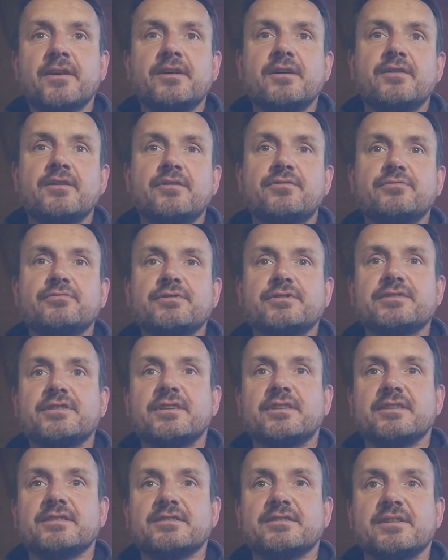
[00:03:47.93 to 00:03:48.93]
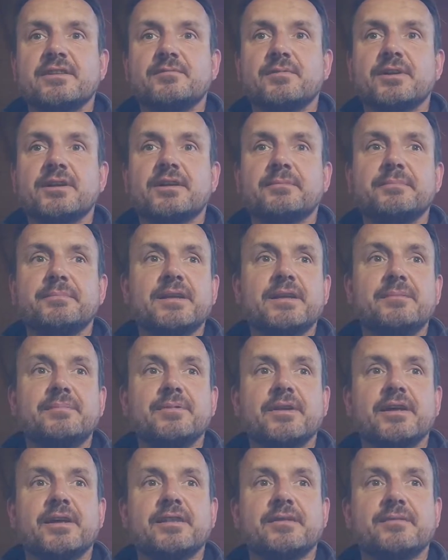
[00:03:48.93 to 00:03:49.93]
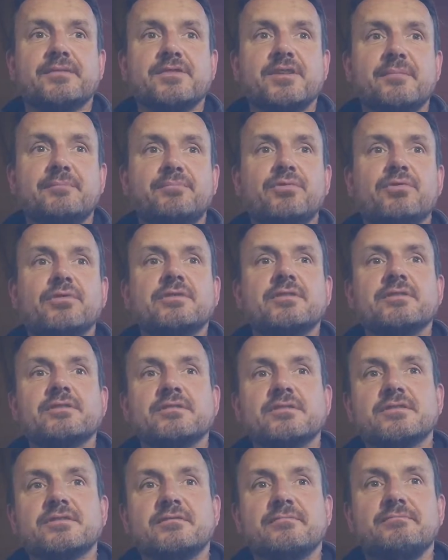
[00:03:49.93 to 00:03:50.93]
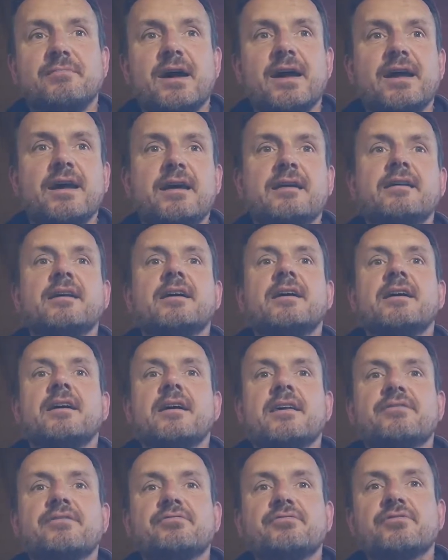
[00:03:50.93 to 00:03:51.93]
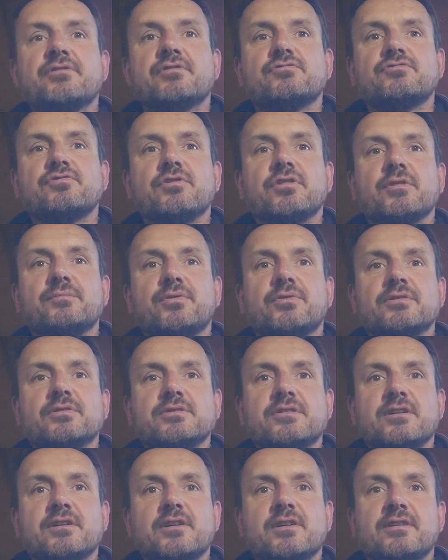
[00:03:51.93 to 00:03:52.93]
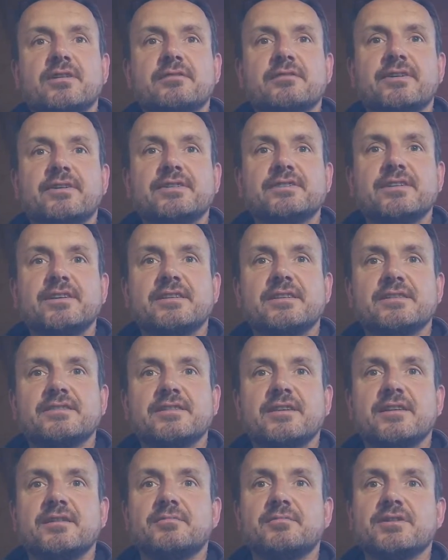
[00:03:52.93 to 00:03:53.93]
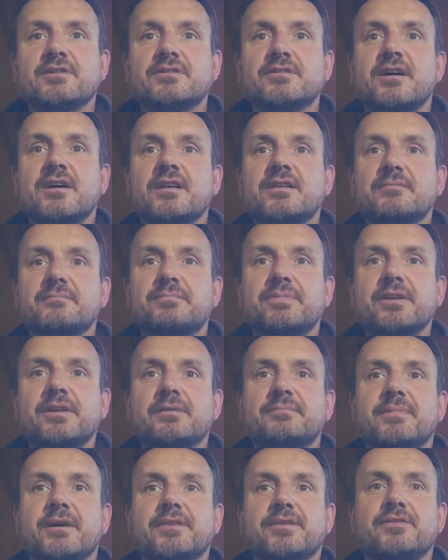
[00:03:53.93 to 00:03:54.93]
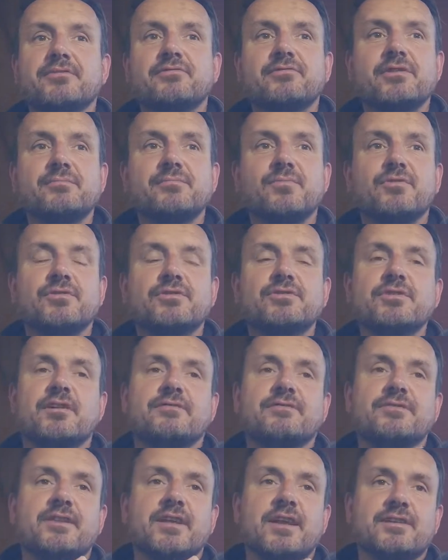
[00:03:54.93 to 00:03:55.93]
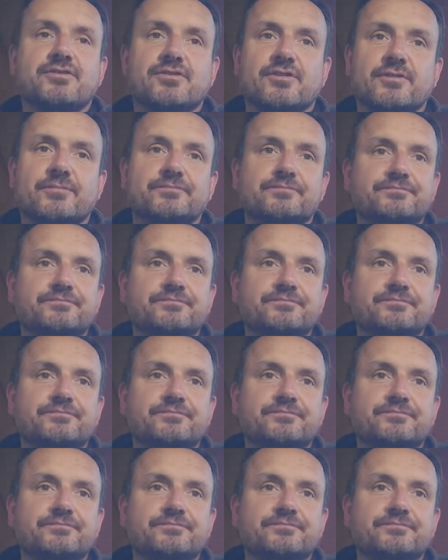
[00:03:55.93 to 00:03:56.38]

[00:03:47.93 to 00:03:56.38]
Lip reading: Through asita siddhi, one can manipulate the sub-potencies of Maya, and through the controlling potency called vasita siddhi, one is unimpeded by the three modes of nature.